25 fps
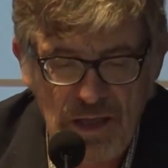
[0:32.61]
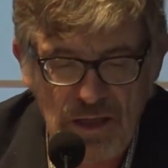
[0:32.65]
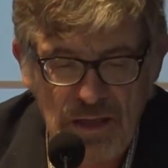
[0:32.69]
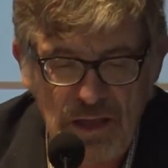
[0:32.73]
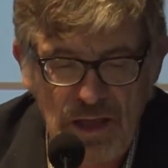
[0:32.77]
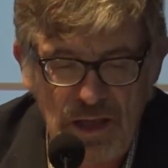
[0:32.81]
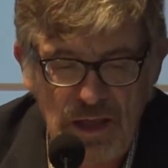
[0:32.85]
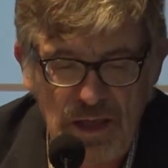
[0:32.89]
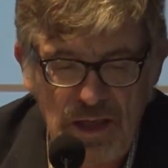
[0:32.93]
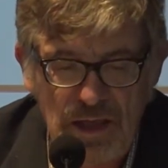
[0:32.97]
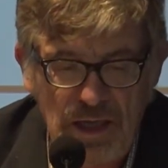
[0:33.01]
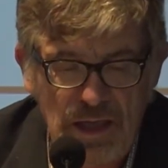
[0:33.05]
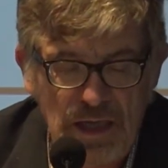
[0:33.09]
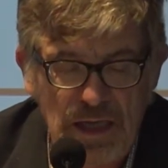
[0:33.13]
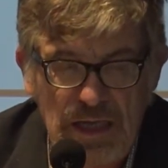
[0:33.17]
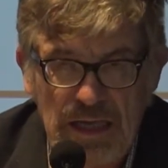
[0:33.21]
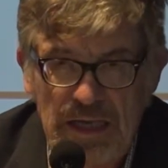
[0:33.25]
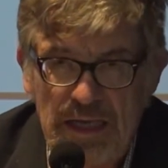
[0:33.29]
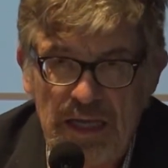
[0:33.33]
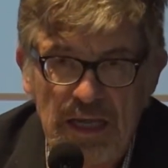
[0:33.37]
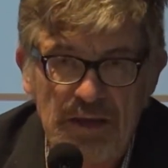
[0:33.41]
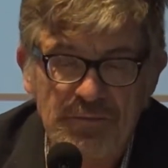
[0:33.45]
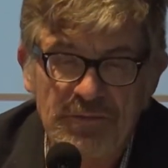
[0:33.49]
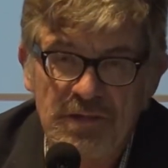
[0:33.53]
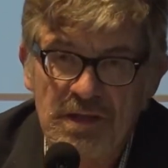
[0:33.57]
I
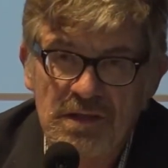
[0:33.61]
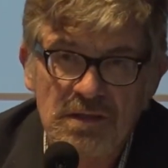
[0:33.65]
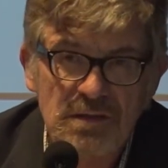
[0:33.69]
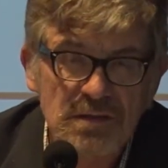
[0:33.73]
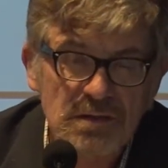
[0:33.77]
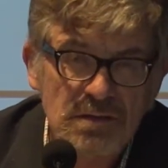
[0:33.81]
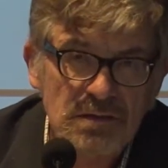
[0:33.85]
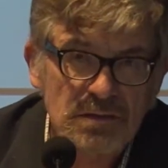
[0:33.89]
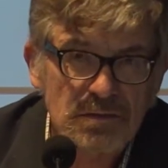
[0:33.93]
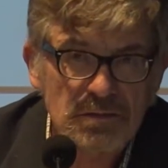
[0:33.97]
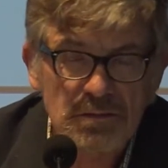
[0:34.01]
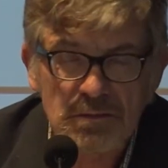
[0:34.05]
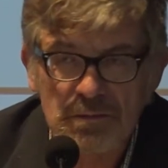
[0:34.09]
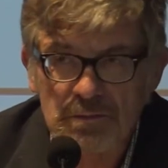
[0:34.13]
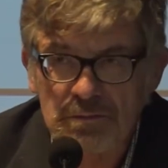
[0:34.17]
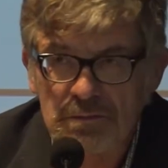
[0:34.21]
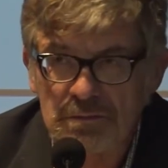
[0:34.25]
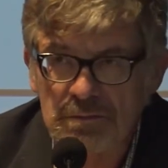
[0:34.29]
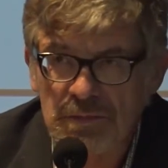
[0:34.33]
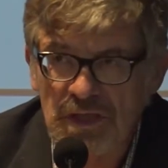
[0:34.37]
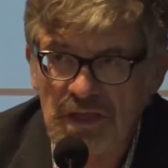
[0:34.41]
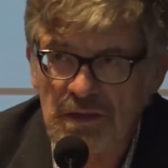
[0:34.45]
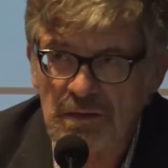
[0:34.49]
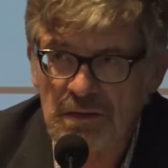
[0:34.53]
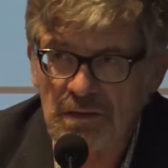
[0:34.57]
haven't
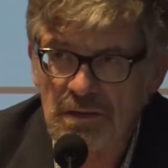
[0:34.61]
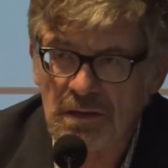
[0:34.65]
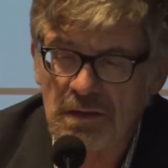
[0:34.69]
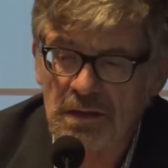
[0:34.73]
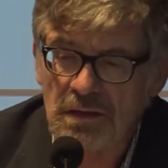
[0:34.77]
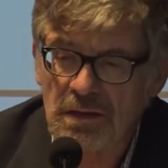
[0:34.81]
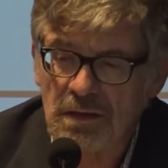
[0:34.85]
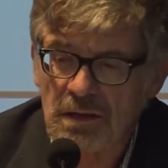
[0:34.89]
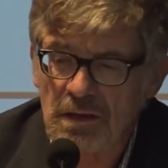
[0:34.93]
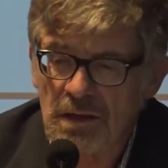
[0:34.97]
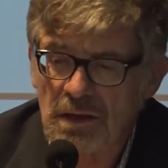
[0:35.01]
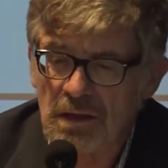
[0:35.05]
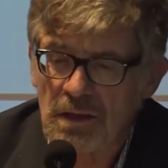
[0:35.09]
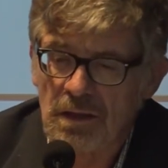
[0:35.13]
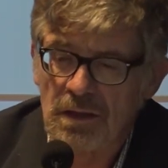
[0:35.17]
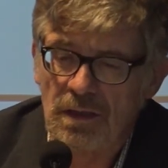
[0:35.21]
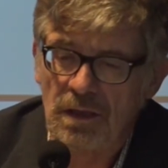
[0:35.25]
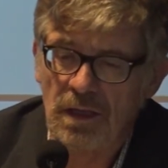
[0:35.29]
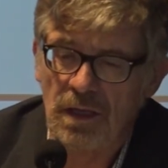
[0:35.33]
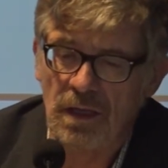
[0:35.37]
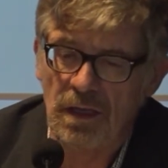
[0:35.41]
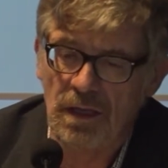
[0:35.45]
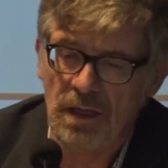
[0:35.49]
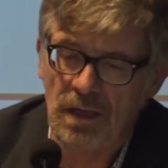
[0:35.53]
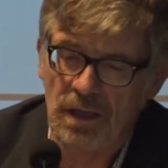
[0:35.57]
been
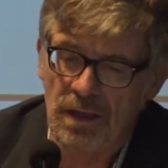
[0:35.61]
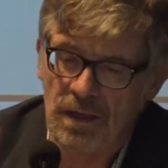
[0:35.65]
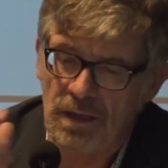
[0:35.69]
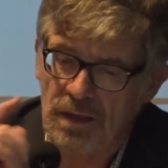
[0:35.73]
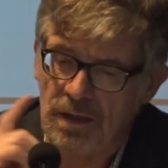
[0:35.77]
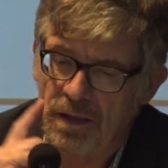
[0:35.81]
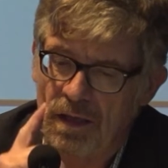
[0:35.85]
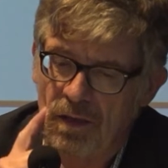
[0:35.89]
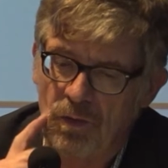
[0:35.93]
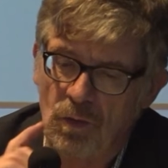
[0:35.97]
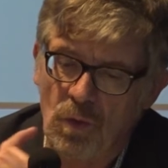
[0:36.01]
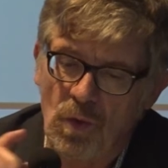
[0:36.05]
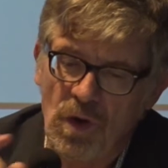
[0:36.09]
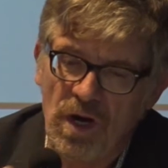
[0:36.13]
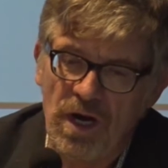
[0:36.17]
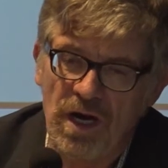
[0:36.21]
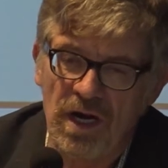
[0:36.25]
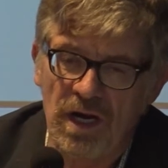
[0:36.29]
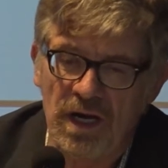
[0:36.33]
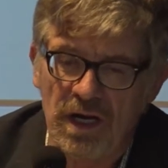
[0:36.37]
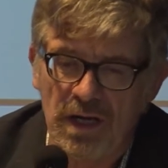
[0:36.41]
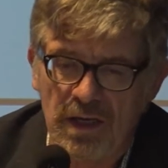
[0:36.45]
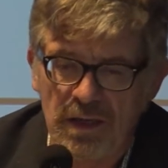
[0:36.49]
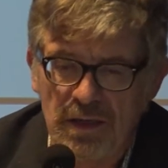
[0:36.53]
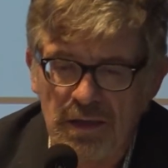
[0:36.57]

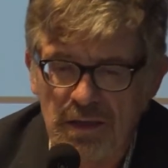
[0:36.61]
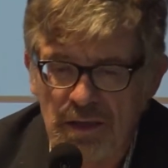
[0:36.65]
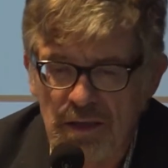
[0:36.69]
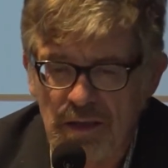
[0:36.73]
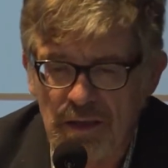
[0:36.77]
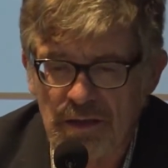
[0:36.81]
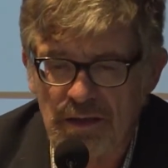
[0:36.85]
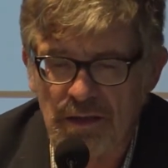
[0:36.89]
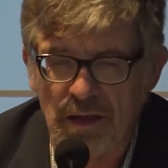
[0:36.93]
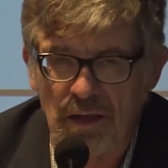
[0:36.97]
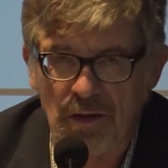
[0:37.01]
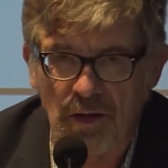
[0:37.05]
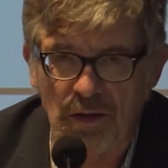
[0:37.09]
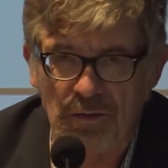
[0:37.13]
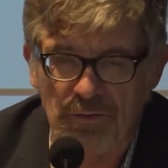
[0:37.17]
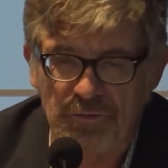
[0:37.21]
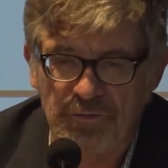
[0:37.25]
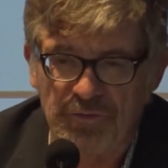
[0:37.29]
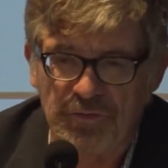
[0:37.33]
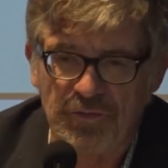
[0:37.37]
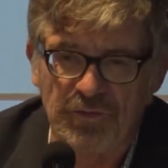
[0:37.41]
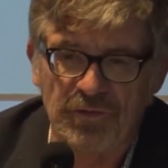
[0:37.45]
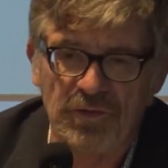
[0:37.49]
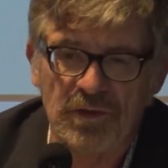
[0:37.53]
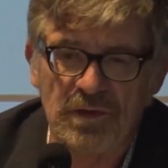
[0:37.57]
aware
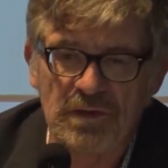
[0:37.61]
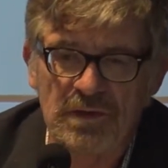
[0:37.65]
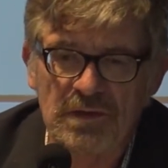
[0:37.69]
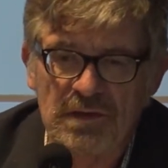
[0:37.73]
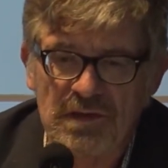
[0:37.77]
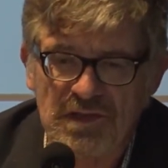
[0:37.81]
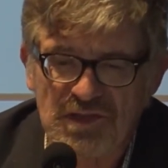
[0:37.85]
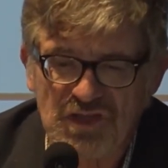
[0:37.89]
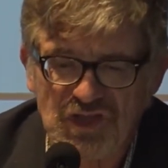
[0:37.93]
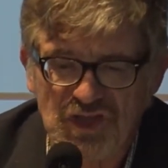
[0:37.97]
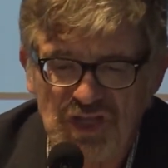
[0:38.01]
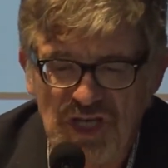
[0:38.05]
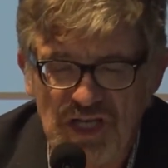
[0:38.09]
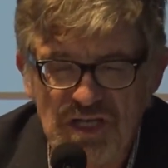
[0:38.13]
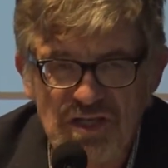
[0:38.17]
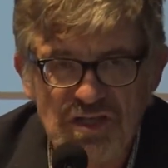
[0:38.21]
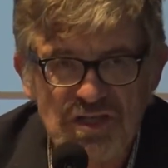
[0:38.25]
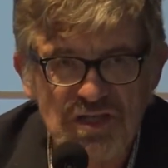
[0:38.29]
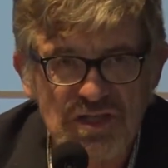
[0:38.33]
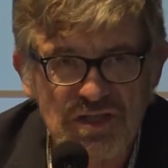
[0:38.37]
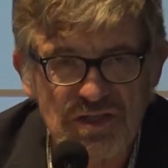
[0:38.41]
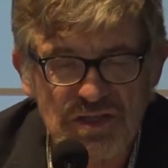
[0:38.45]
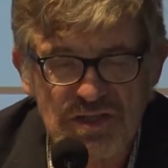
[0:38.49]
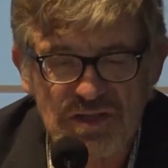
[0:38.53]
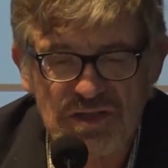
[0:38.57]
of the
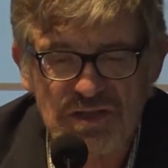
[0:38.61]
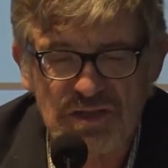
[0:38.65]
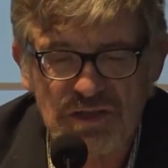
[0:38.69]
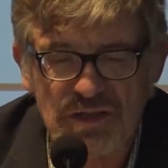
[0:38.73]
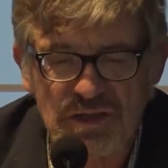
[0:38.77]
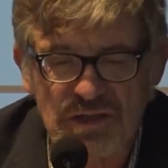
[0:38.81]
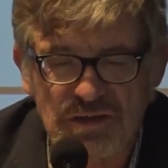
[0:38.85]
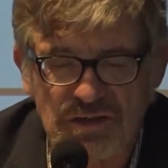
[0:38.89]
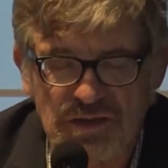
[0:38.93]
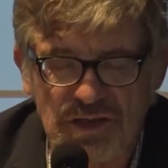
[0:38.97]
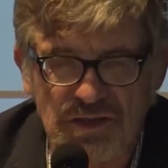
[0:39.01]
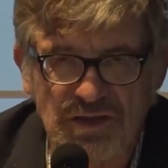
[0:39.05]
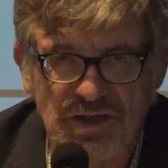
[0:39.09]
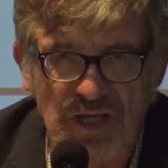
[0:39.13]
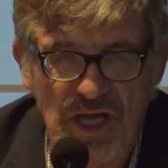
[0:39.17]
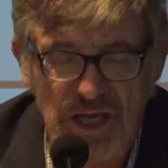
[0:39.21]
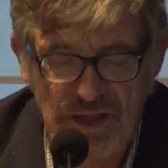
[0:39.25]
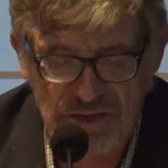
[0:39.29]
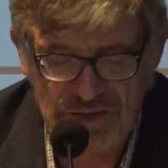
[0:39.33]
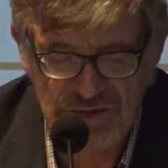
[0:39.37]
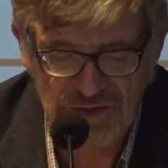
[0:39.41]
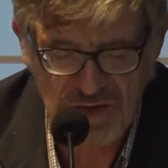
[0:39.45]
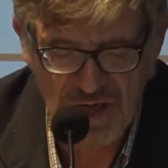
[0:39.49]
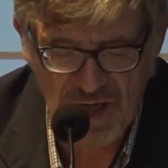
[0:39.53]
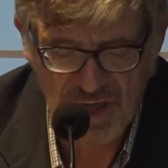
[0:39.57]
changes since I
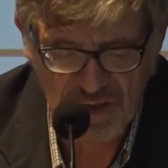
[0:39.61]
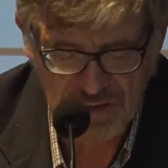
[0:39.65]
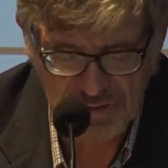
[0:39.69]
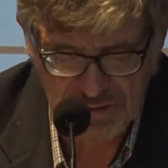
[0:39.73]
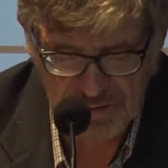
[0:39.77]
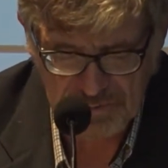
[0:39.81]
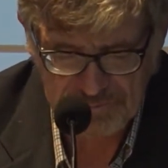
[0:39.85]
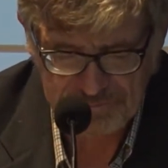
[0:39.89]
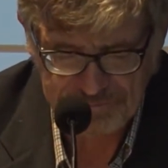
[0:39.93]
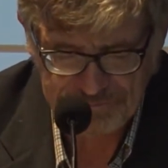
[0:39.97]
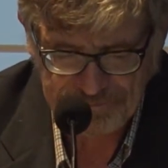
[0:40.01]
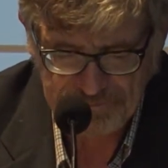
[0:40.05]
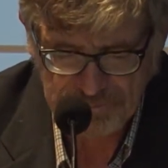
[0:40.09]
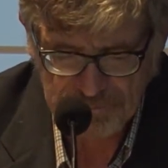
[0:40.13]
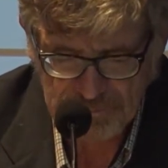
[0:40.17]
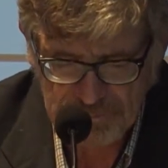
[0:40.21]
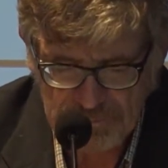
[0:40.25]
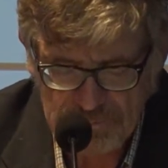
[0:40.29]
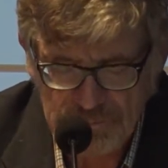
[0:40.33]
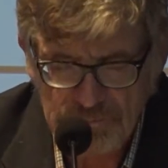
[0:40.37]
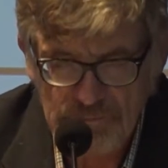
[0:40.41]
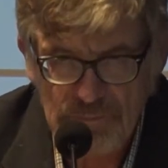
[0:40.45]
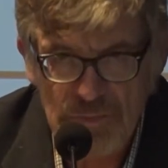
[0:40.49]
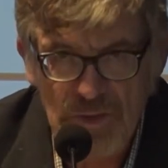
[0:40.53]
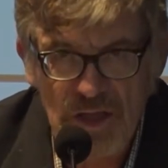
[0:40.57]
started
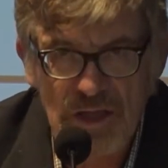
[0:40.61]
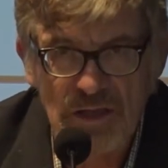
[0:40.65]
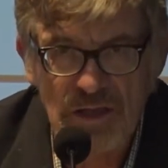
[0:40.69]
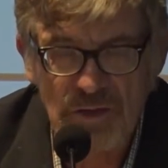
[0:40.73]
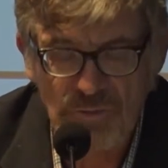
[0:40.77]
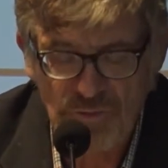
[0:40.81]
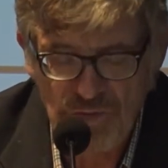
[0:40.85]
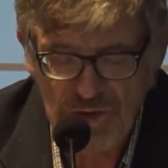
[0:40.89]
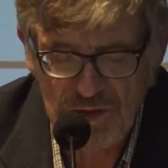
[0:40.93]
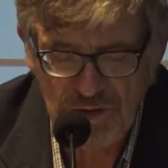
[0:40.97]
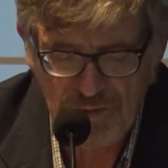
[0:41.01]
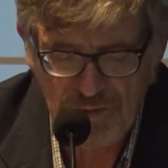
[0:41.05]
in the field